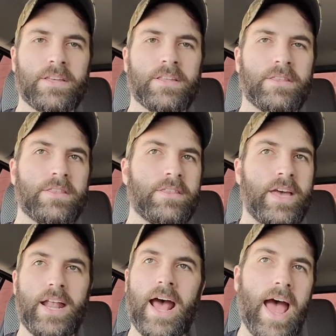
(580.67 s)

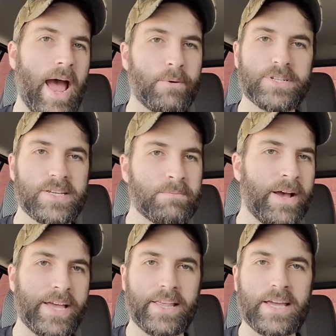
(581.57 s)
that I, I was in
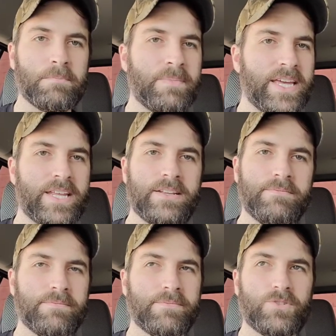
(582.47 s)
my like mid
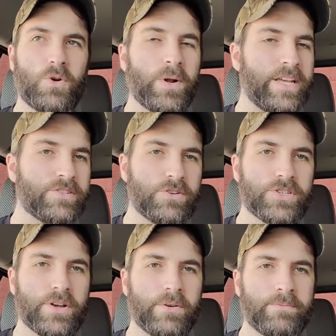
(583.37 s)
20s or
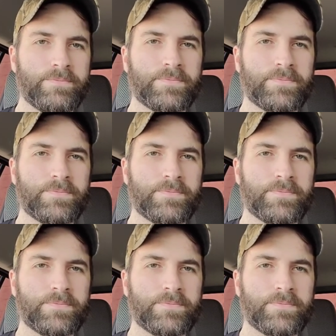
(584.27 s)
so.